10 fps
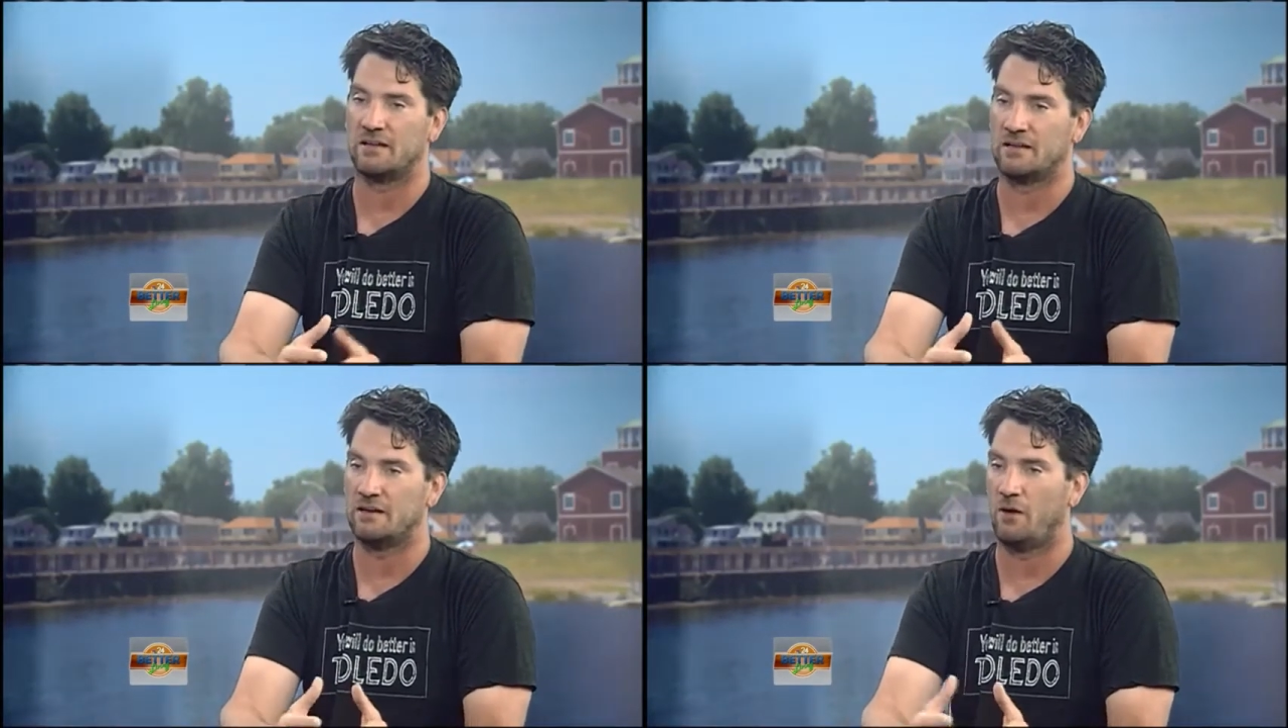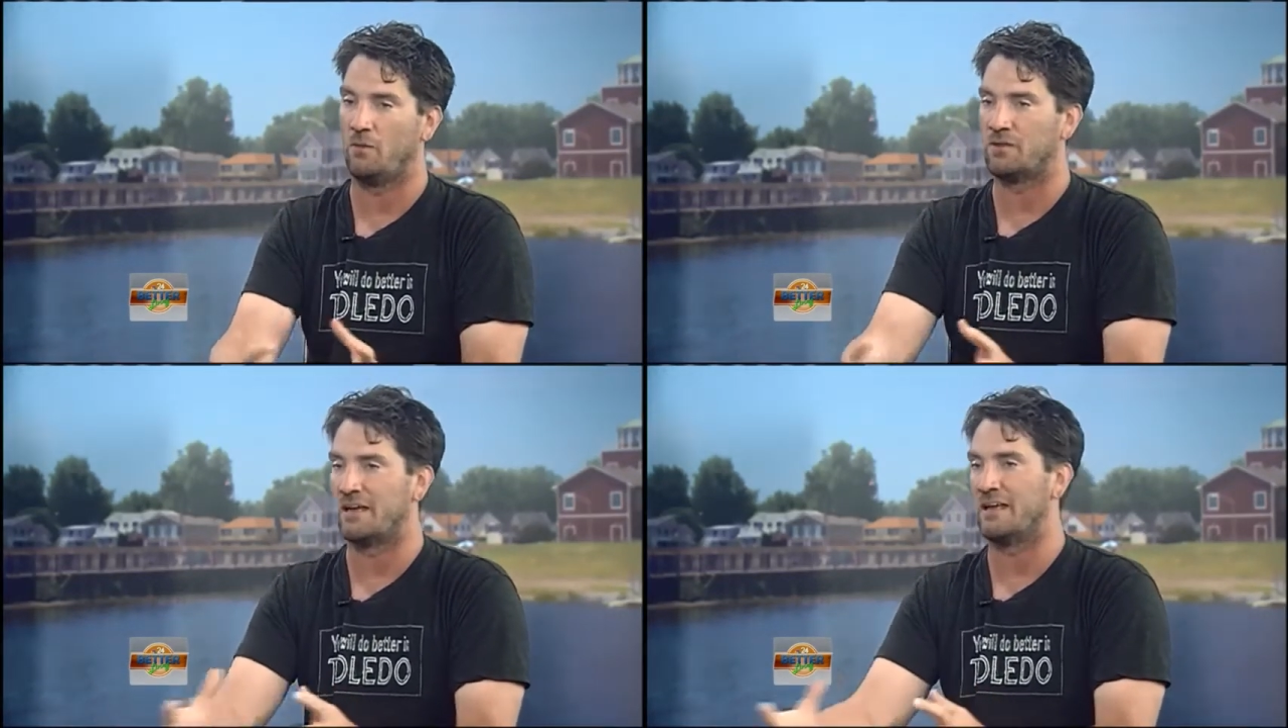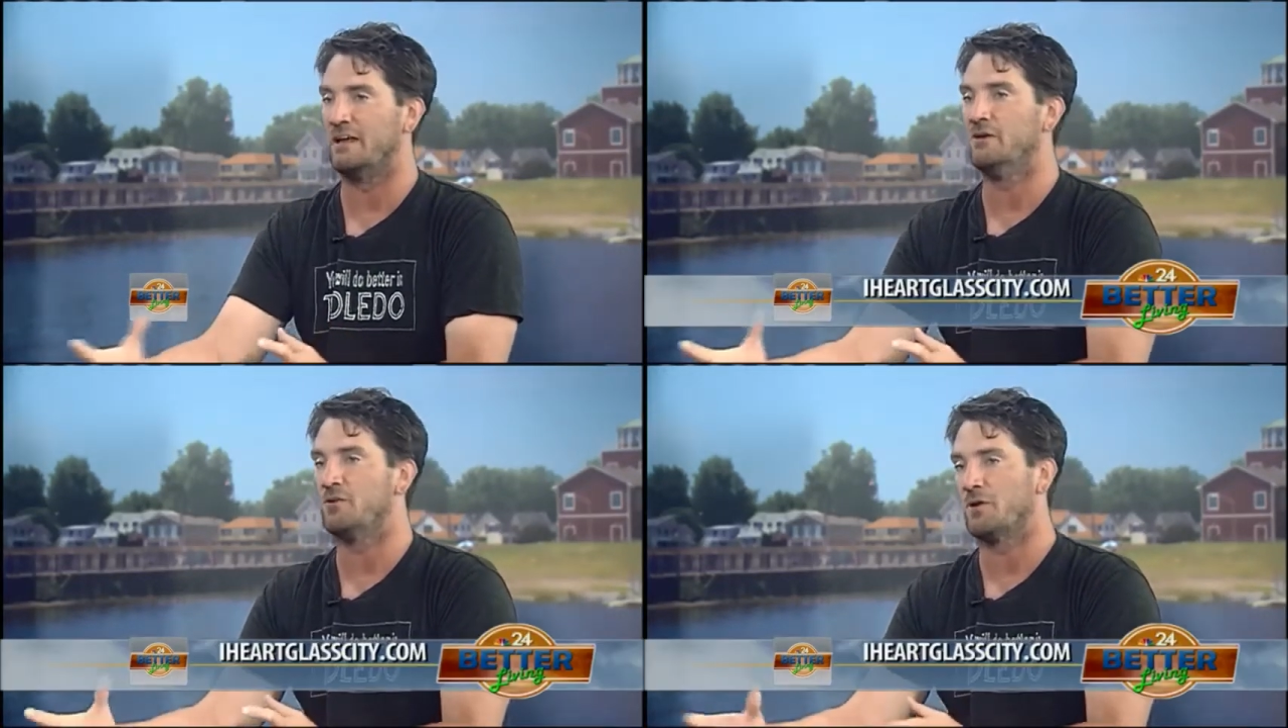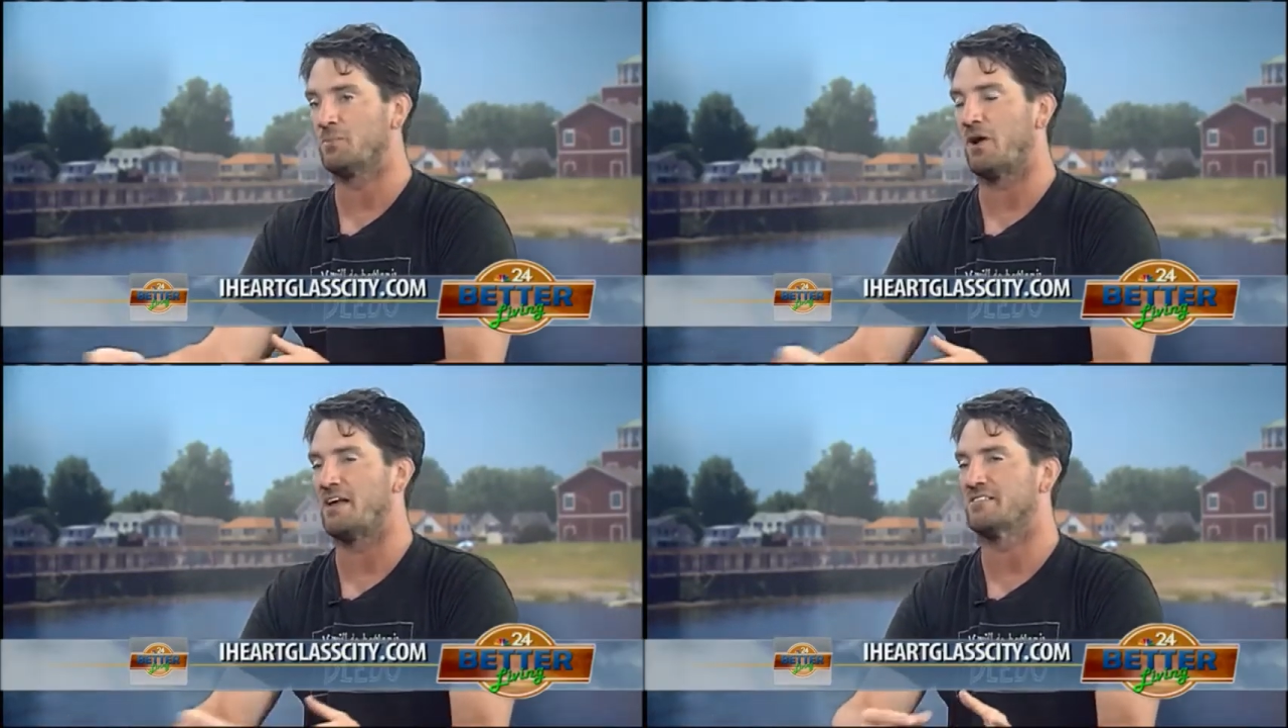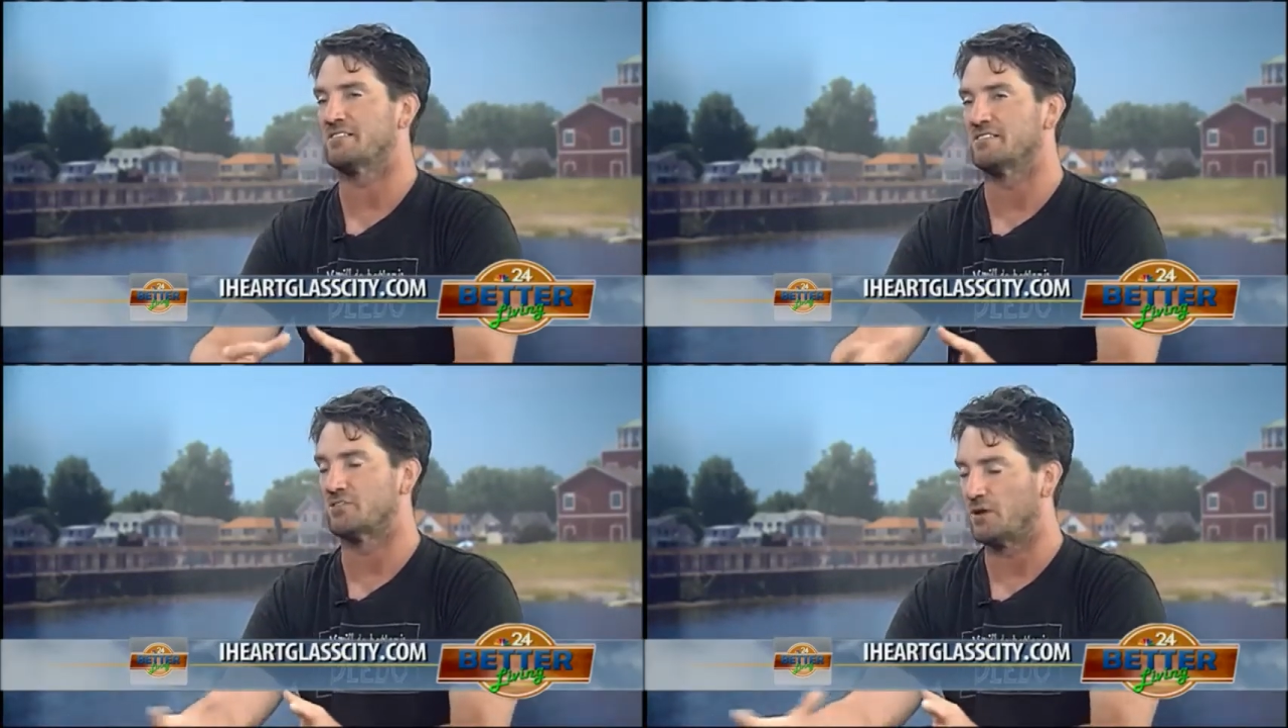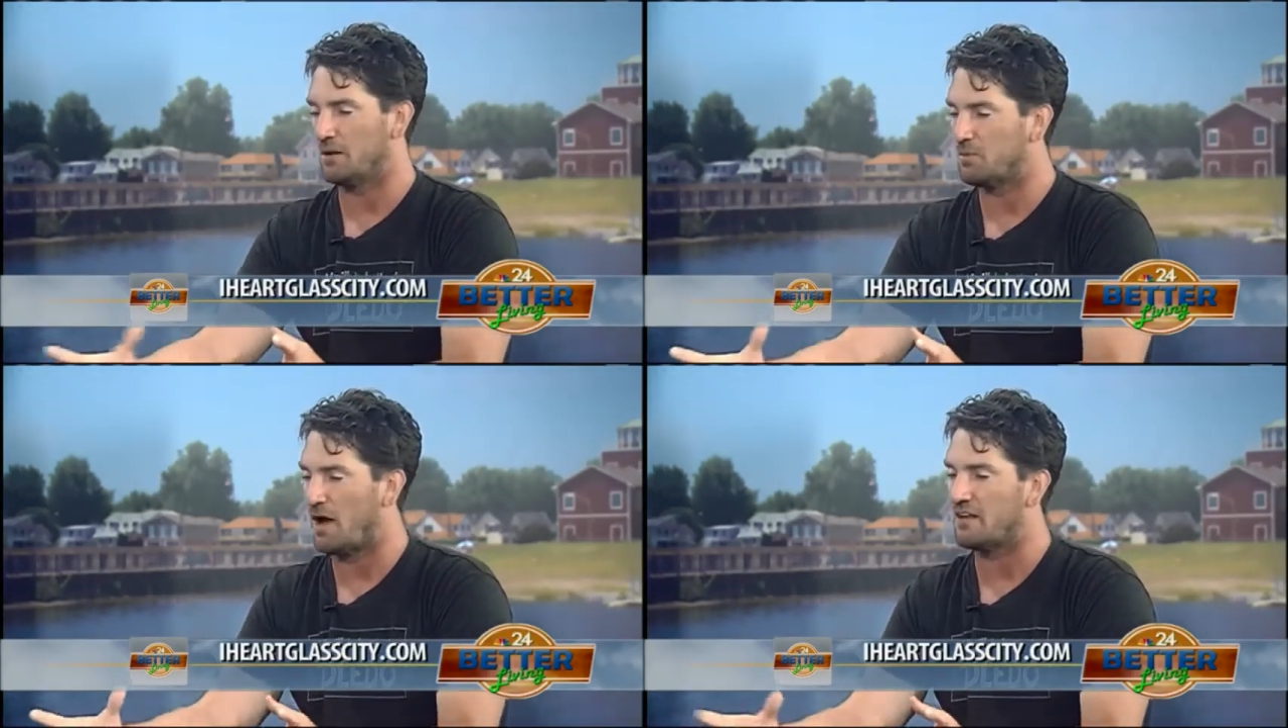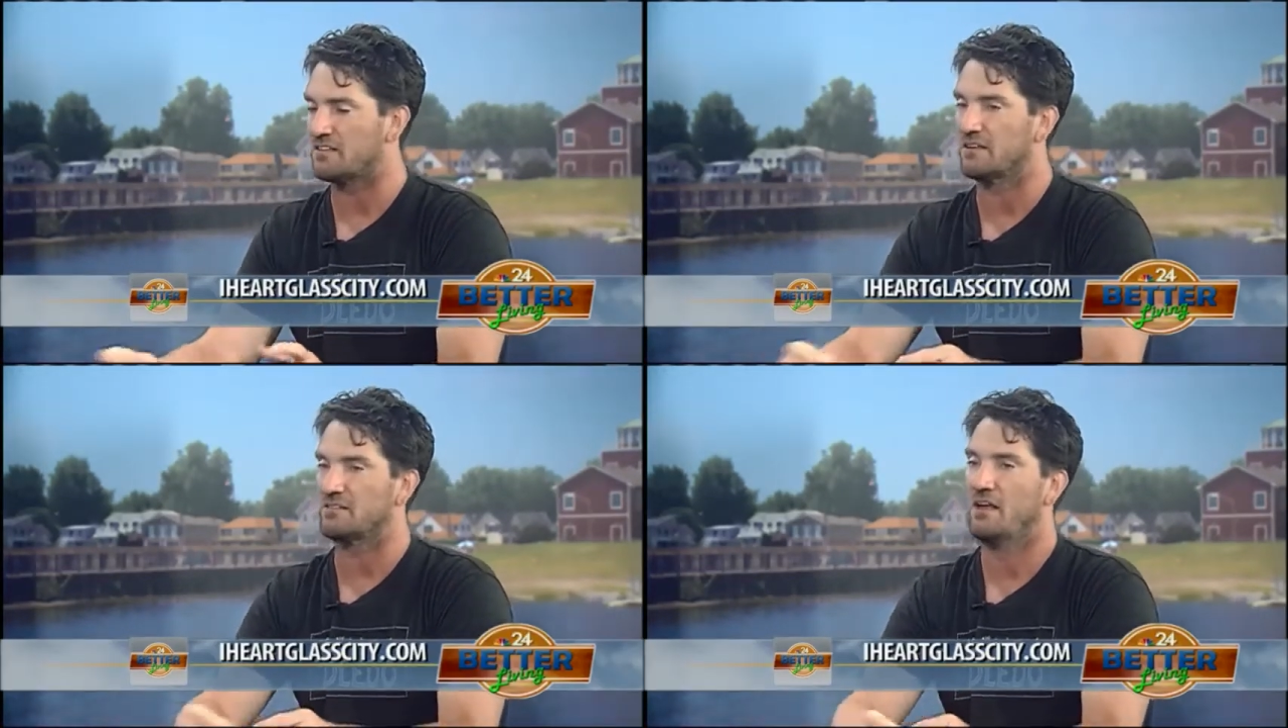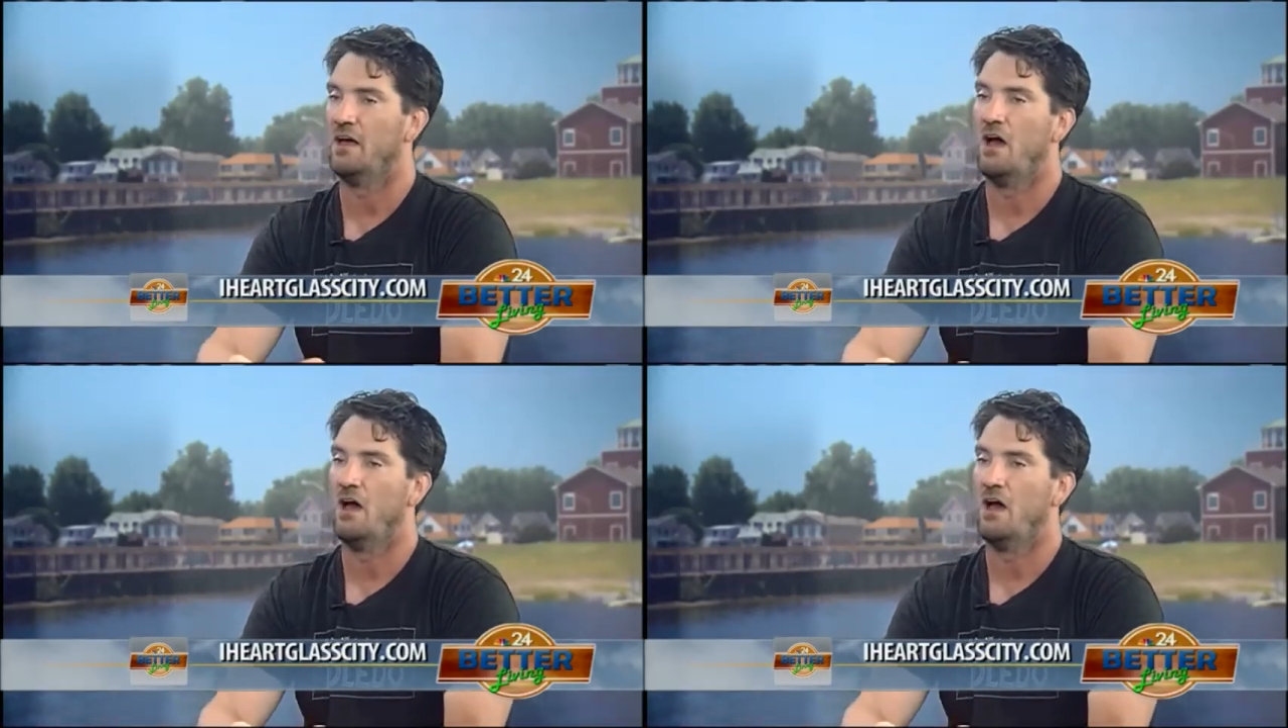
you know, the interviewing process, the screening process,